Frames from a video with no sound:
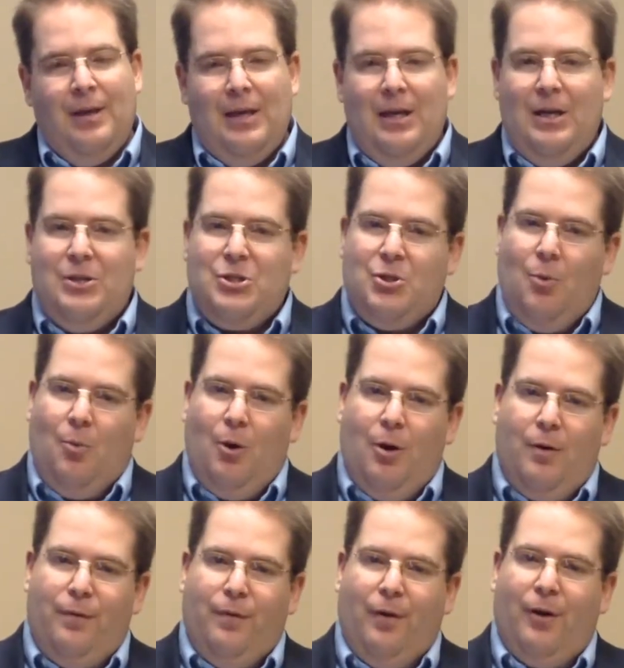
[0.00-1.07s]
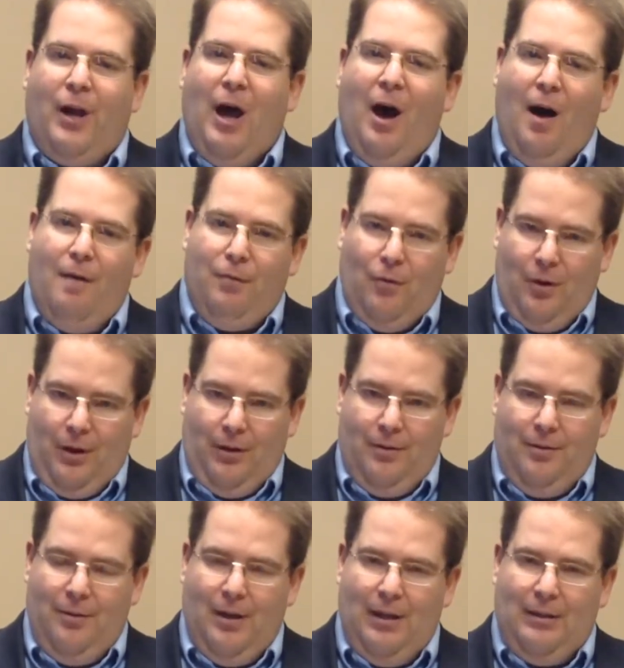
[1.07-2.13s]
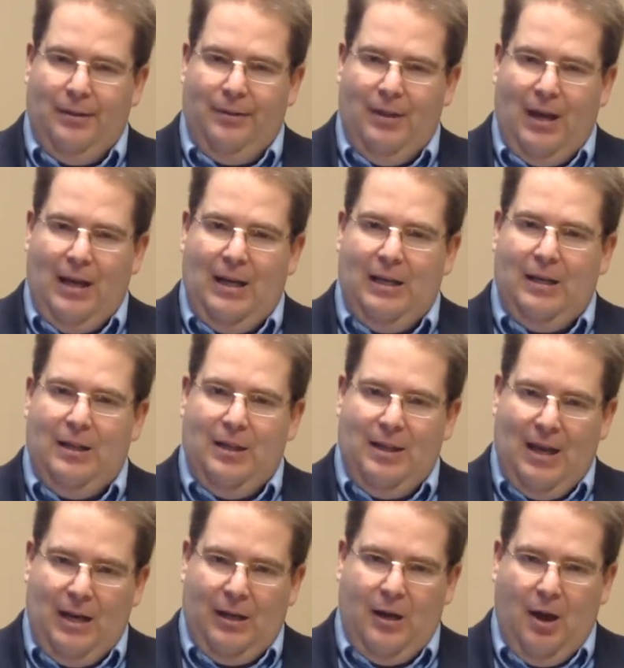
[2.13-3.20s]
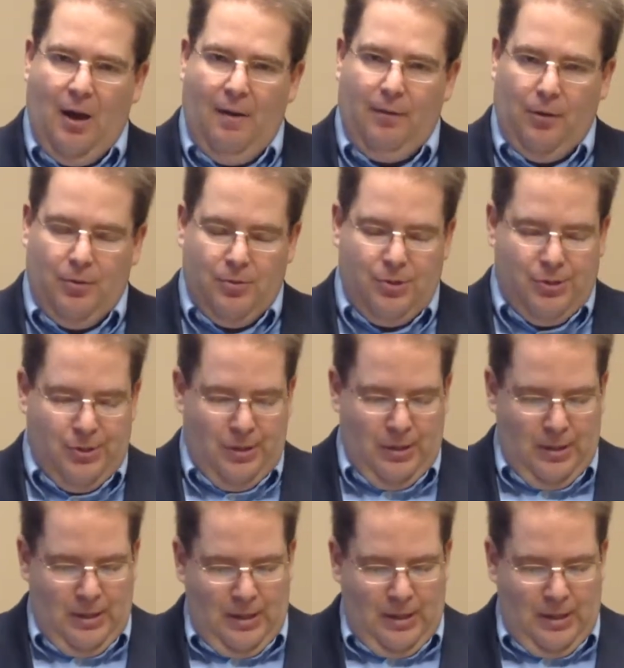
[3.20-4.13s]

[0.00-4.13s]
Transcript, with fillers: It's the word for covering, that, that, it, that it covers.